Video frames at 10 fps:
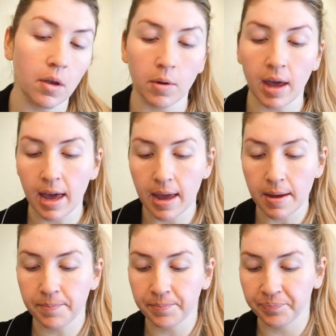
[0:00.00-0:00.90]

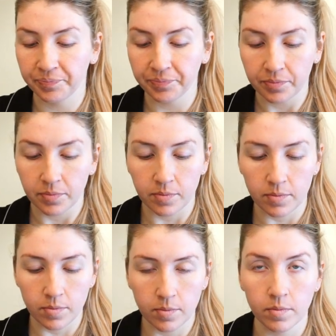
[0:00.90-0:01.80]
Okay,
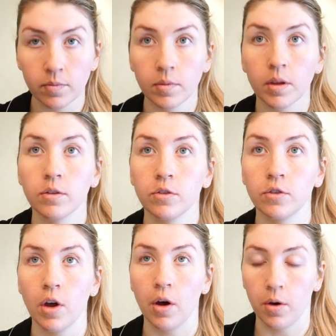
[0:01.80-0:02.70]

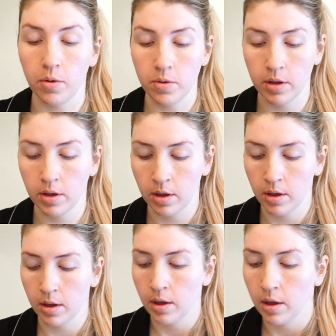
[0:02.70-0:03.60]
so
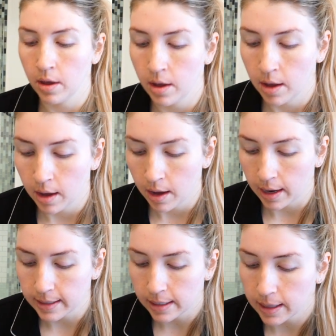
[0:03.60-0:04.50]

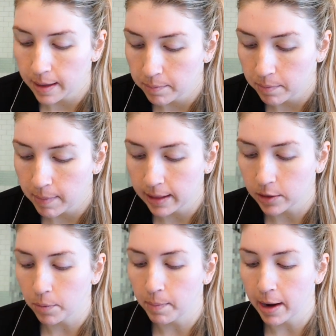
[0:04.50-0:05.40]
I did my
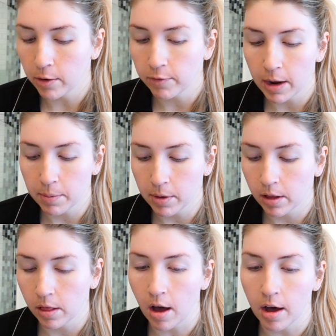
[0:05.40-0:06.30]
little
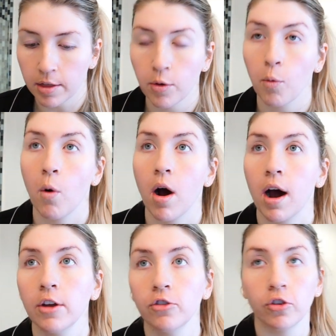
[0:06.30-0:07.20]
microfiber cloth
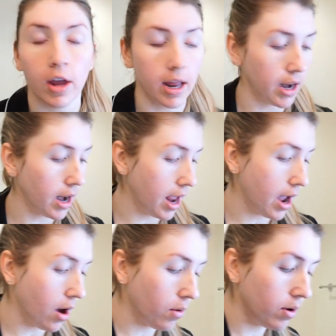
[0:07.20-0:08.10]
wash, and
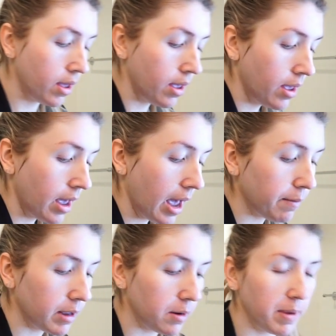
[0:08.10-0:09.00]
now
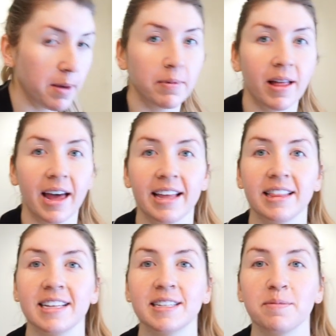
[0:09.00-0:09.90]
I'm going to be
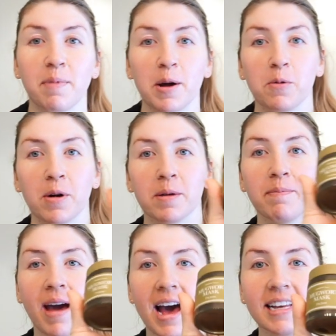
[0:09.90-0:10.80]
applying this
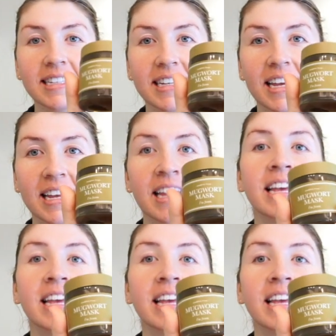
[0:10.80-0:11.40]
mugwort mask.